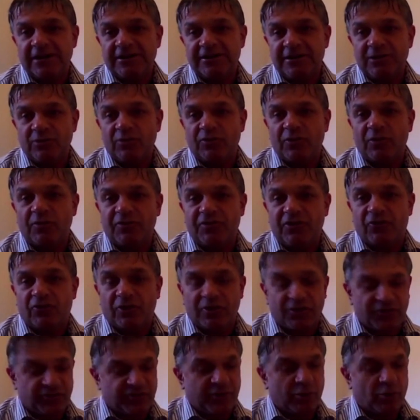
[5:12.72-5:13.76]
and he was obviously
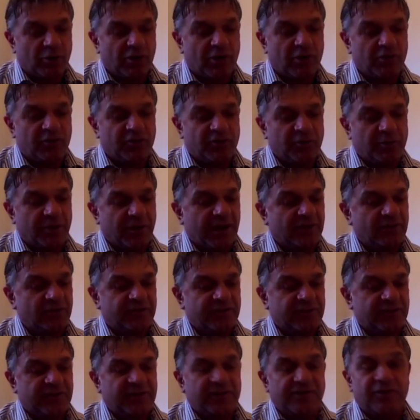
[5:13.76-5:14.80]
trying to see what I was
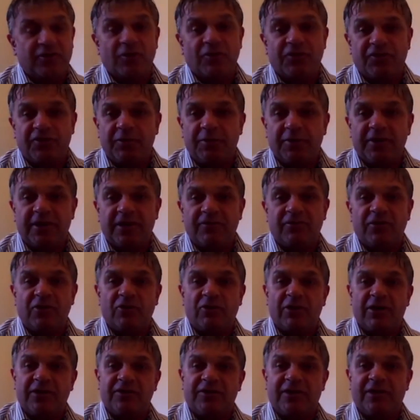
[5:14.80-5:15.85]
about, and he's obviously been
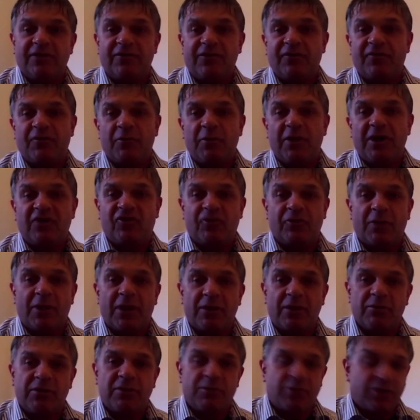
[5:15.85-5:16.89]
given a great deal of information
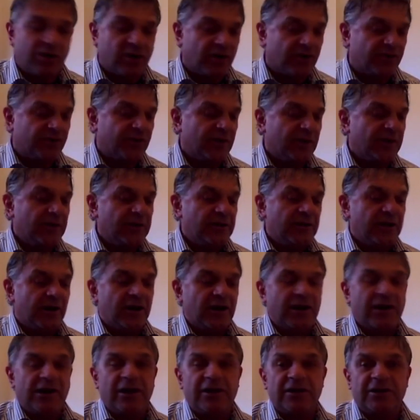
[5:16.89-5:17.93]
about me because
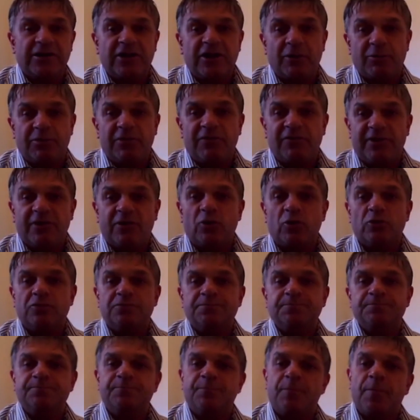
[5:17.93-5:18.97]
a couple of
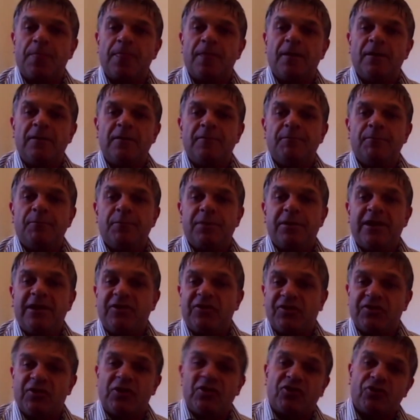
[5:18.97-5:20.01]
little
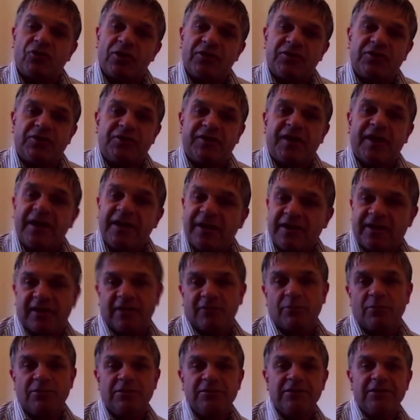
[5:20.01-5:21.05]
places I tried to take
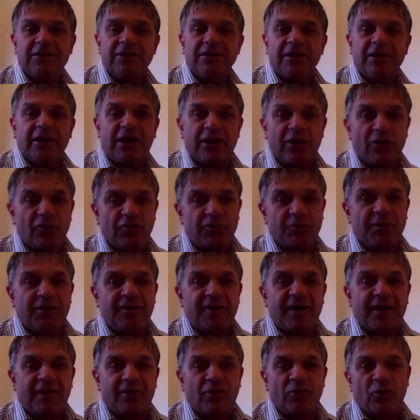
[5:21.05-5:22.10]
him, he closed
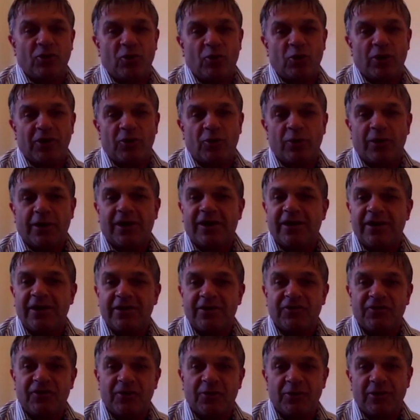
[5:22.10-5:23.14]
me down on quite
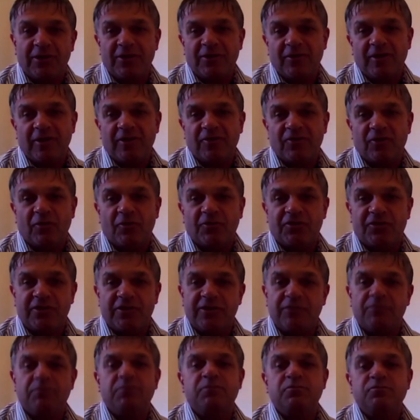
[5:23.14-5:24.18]
quickly, so he's
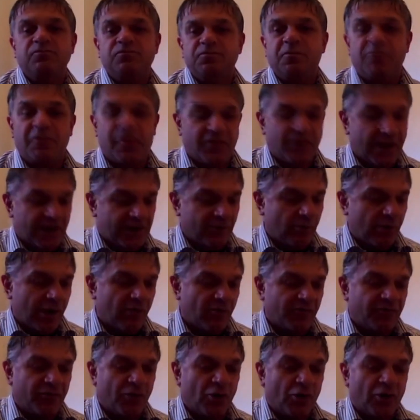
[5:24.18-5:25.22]
obviously fairly
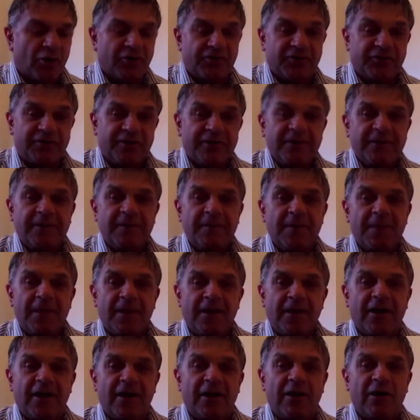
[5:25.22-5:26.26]
well versed.
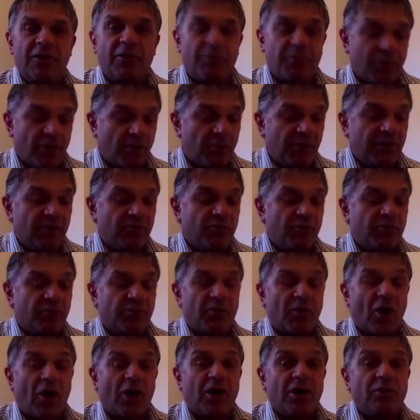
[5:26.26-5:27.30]
I mean,
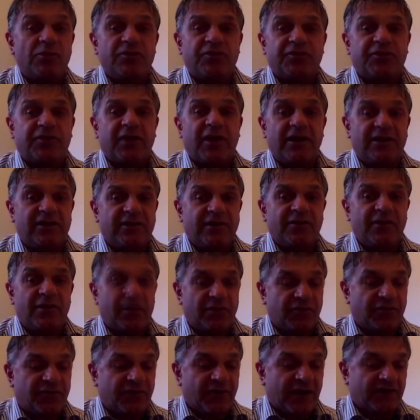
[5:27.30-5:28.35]
I was stating
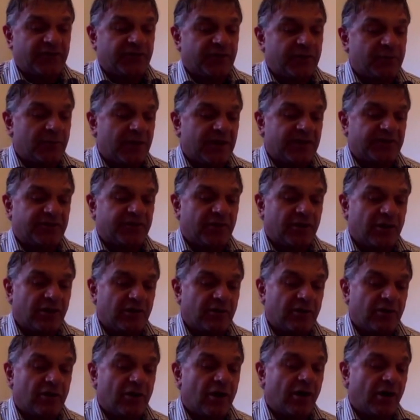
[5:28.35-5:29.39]
that the facts of the matter
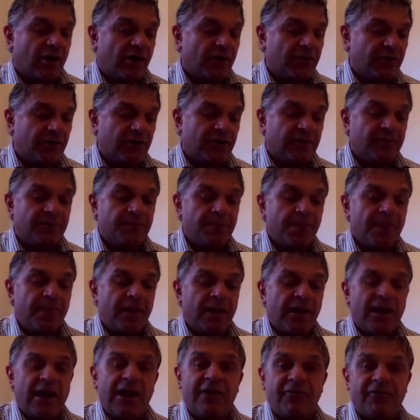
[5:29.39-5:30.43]
are that
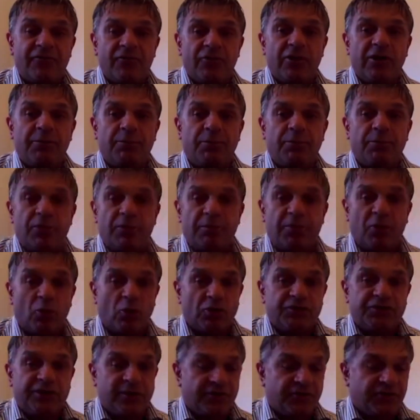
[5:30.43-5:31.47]
every
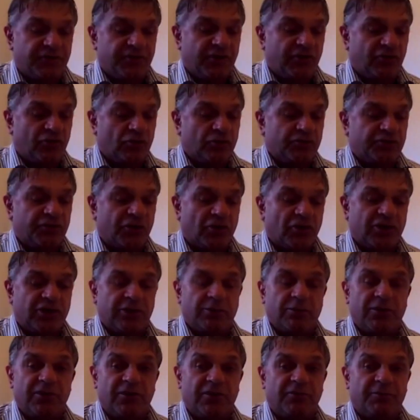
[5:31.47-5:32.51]
purported official
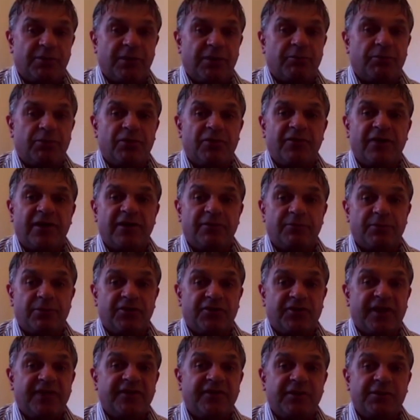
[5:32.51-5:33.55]
document that have been
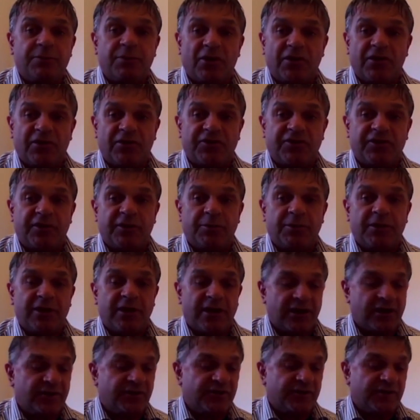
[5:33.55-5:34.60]
presented by the
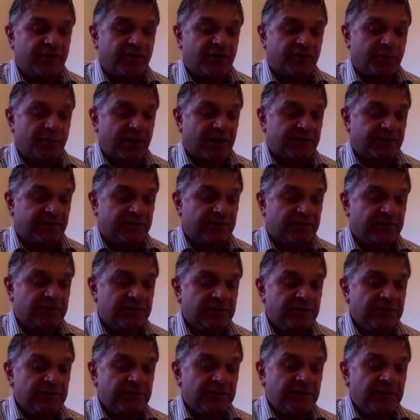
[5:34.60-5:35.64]
CPS in this
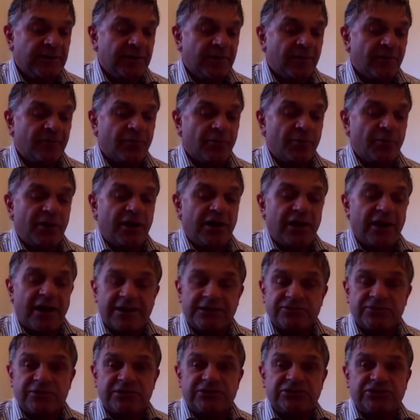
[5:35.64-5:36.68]
matter, from the
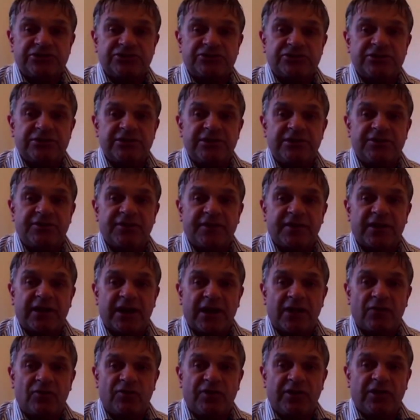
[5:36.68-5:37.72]
Land Registry to the
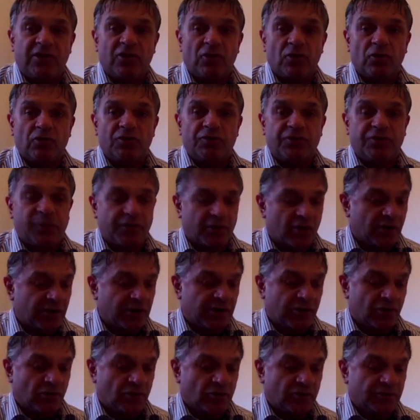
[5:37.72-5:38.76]
County Court to the
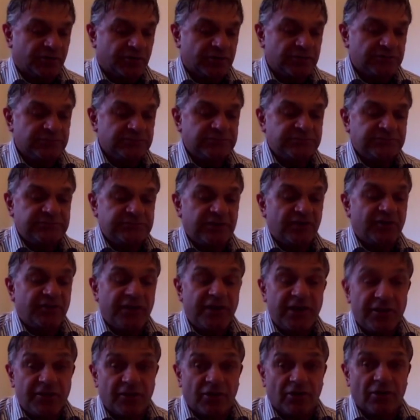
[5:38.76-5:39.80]
High Court,
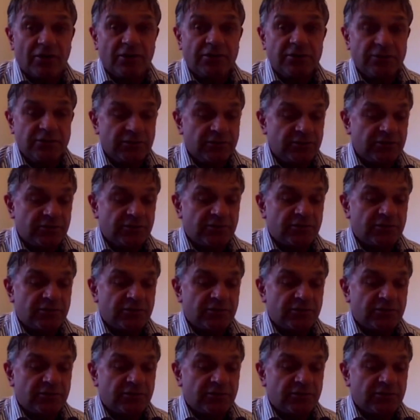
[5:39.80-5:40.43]
is either